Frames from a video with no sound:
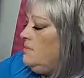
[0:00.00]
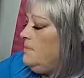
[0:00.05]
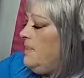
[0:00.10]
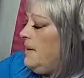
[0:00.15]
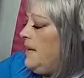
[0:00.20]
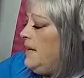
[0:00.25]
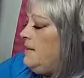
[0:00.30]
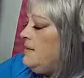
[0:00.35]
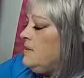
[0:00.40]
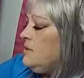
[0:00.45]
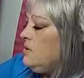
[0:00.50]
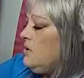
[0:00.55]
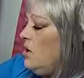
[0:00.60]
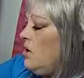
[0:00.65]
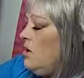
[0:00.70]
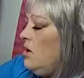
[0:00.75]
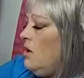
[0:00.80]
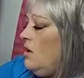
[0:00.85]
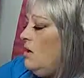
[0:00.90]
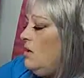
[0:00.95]
based
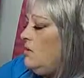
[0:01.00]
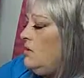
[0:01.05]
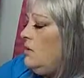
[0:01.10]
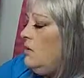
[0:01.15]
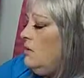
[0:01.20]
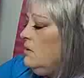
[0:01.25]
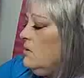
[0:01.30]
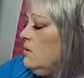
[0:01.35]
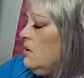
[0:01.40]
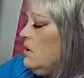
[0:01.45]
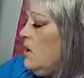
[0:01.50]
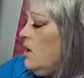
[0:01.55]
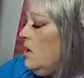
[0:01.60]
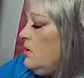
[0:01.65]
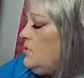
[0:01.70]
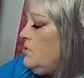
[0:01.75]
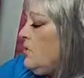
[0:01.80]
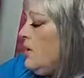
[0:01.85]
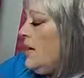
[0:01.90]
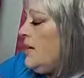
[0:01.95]
on
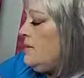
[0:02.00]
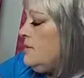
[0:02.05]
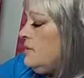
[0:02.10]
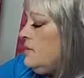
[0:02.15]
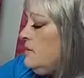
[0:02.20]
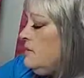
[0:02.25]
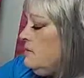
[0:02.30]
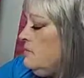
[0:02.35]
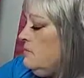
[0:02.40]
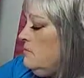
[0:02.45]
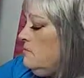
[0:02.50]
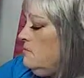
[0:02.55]
contrast